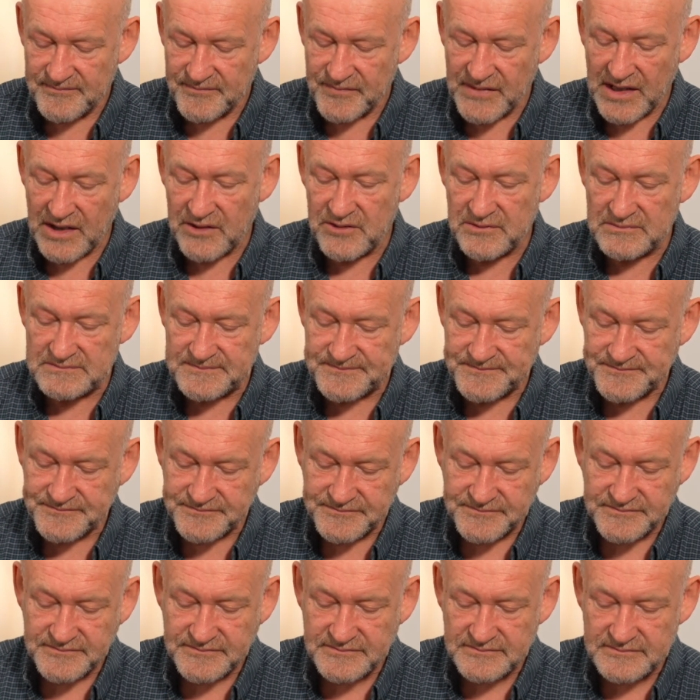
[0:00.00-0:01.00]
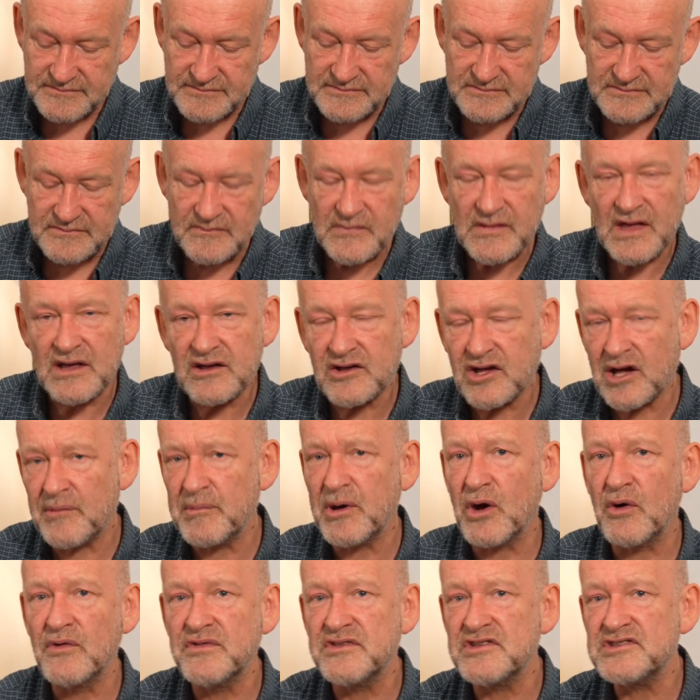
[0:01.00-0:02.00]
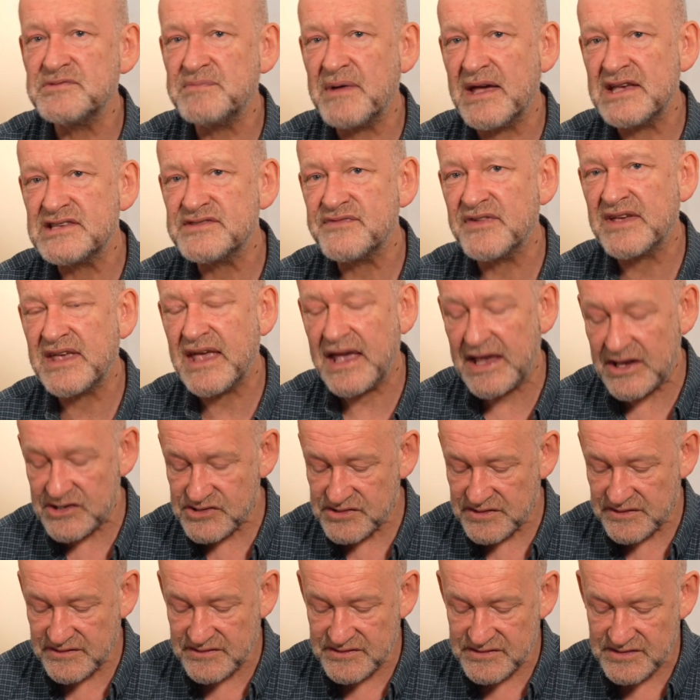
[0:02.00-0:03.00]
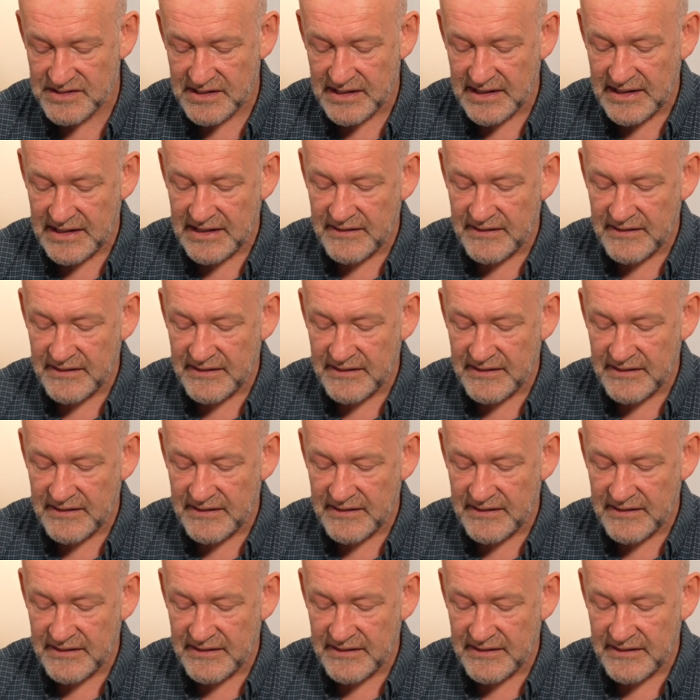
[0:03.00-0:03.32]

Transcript: Now, coming on to specifications,